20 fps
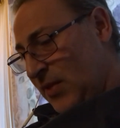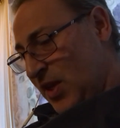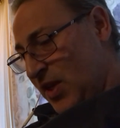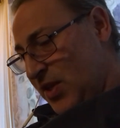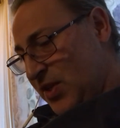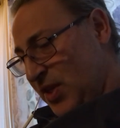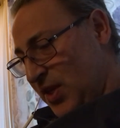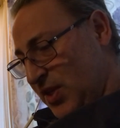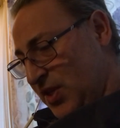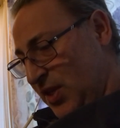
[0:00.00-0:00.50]

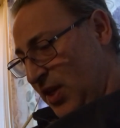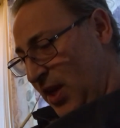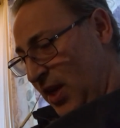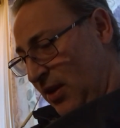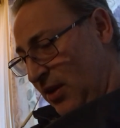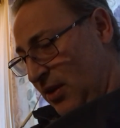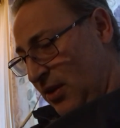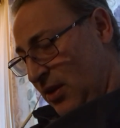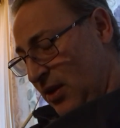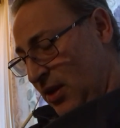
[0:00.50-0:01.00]

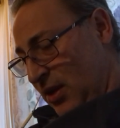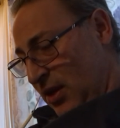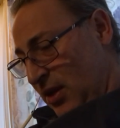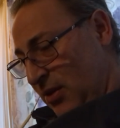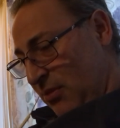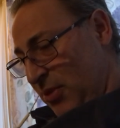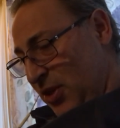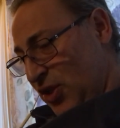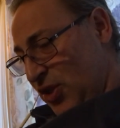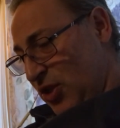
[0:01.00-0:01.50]
68.
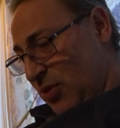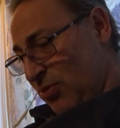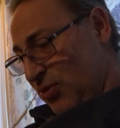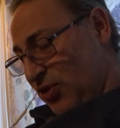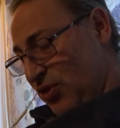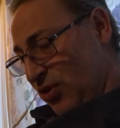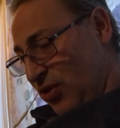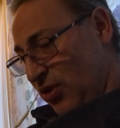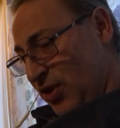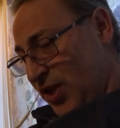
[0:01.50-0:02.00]
Bishop
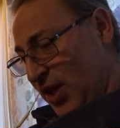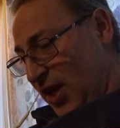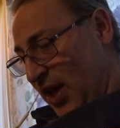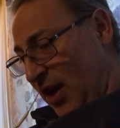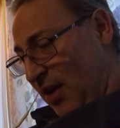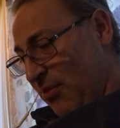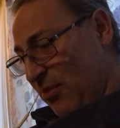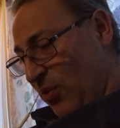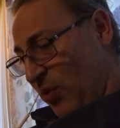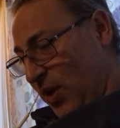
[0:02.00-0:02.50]
George
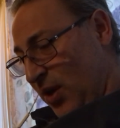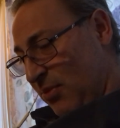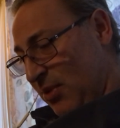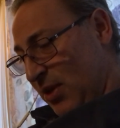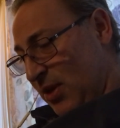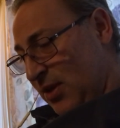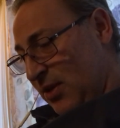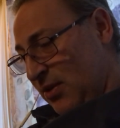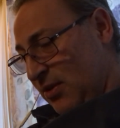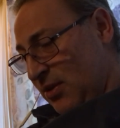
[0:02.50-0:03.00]
M.
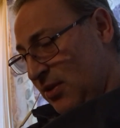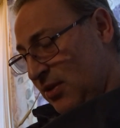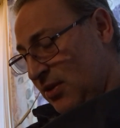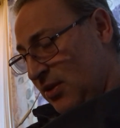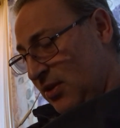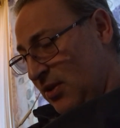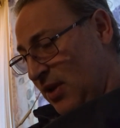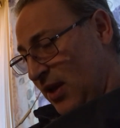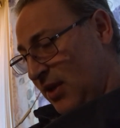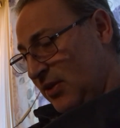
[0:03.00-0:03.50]
Wittman,
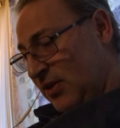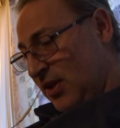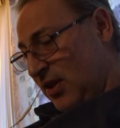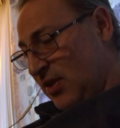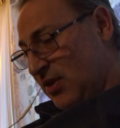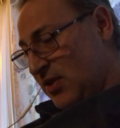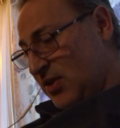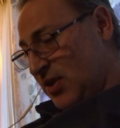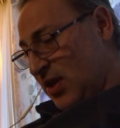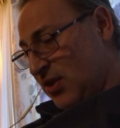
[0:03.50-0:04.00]

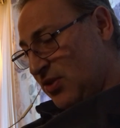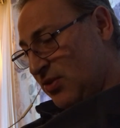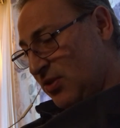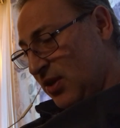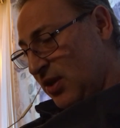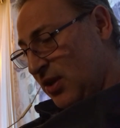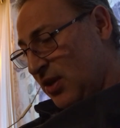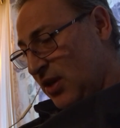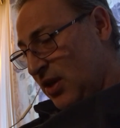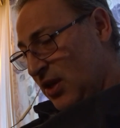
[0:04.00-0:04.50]
19th
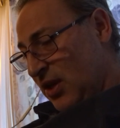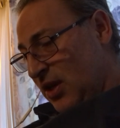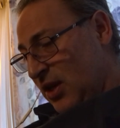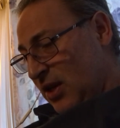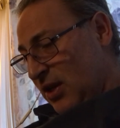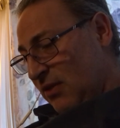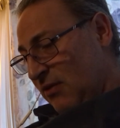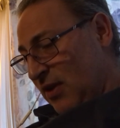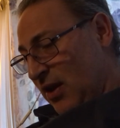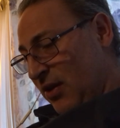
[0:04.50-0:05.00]
century.
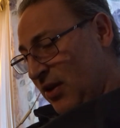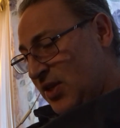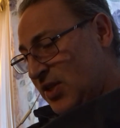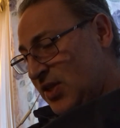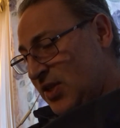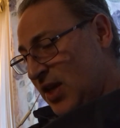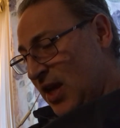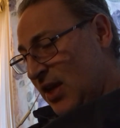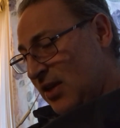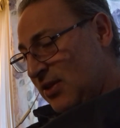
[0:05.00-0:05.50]
Very
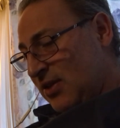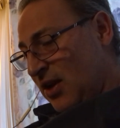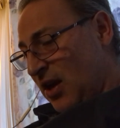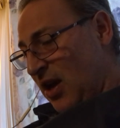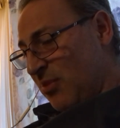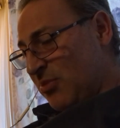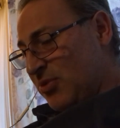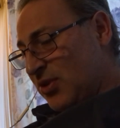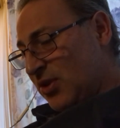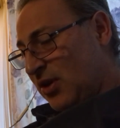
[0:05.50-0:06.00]
sad
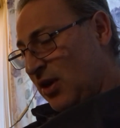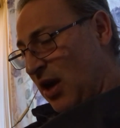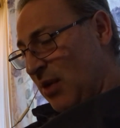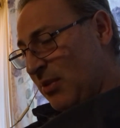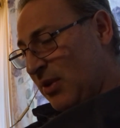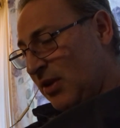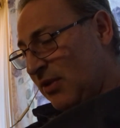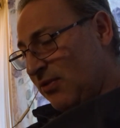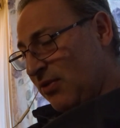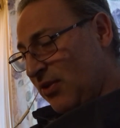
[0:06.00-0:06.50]
times are
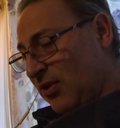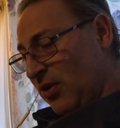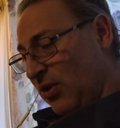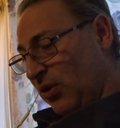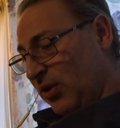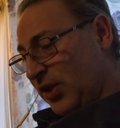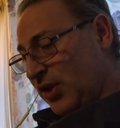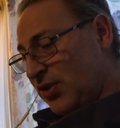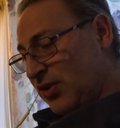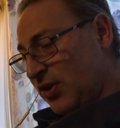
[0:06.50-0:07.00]
coming for the
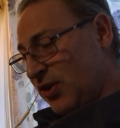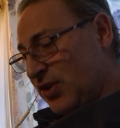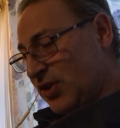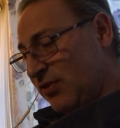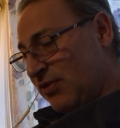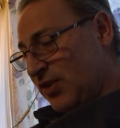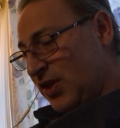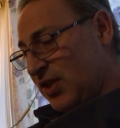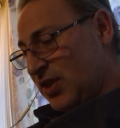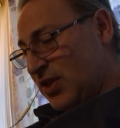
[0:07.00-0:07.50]
Holy Church
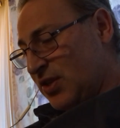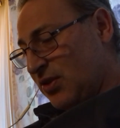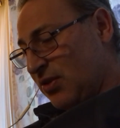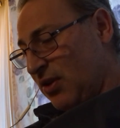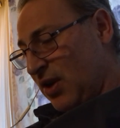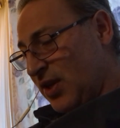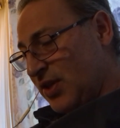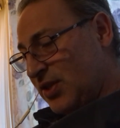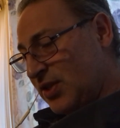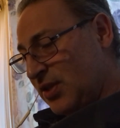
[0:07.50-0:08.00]
of Jesus
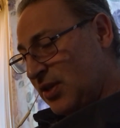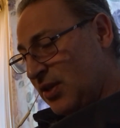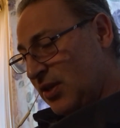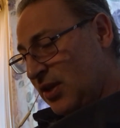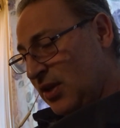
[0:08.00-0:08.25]
Christ.